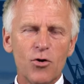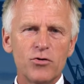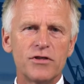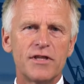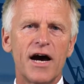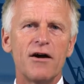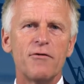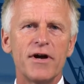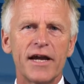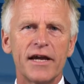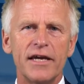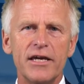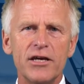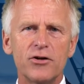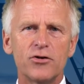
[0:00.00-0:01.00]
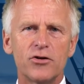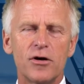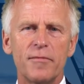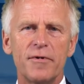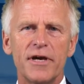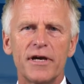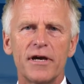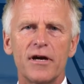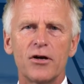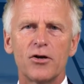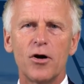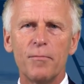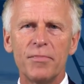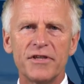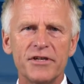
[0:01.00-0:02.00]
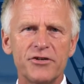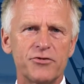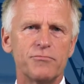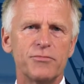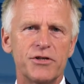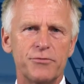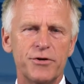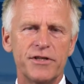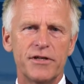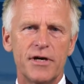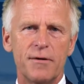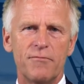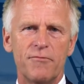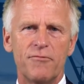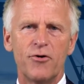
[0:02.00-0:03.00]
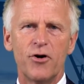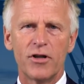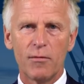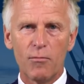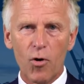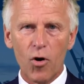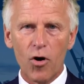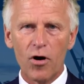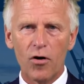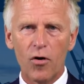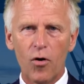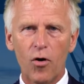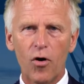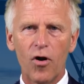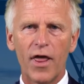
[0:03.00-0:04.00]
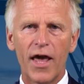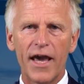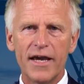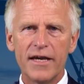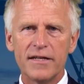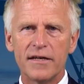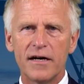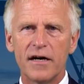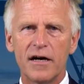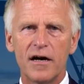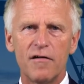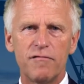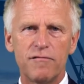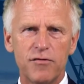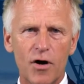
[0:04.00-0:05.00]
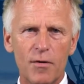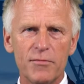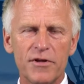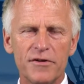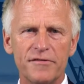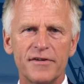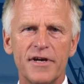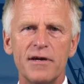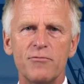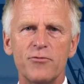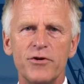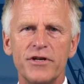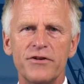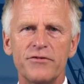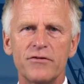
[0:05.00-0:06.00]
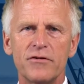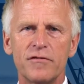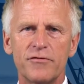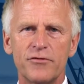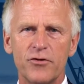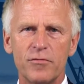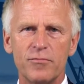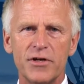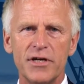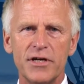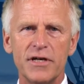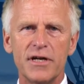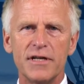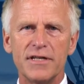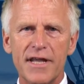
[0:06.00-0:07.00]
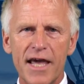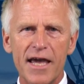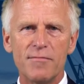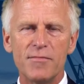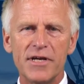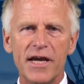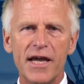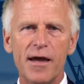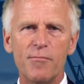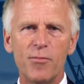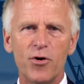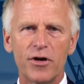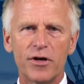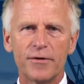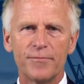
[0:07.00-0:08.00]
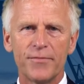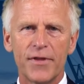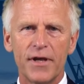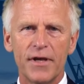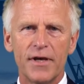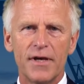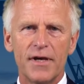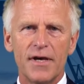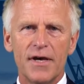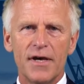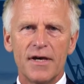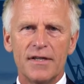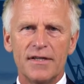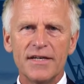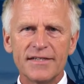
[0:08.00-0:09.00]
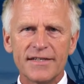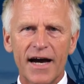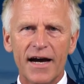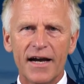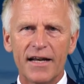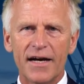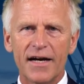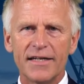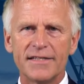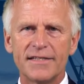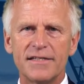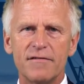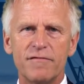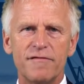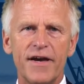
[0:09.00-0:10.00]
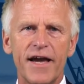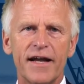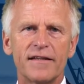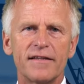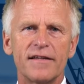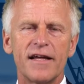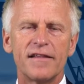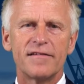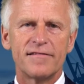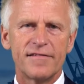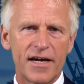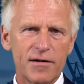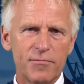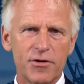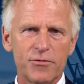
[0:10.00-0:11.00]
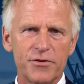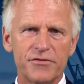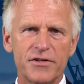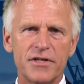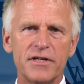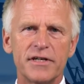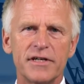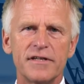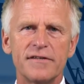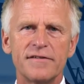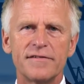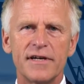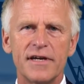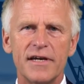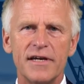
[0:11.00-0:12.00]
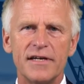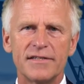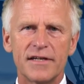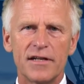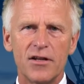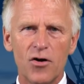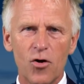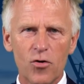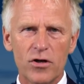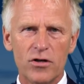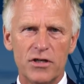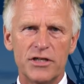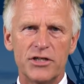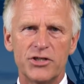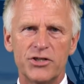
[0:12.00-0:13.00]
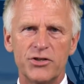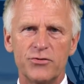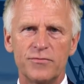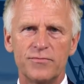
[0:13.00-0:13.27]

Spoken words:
direct economic competition between them. Furthermore, all 8 are from the same region of Germany, namely Hamburg. This highlights the fact that cyber resilience is a local issue.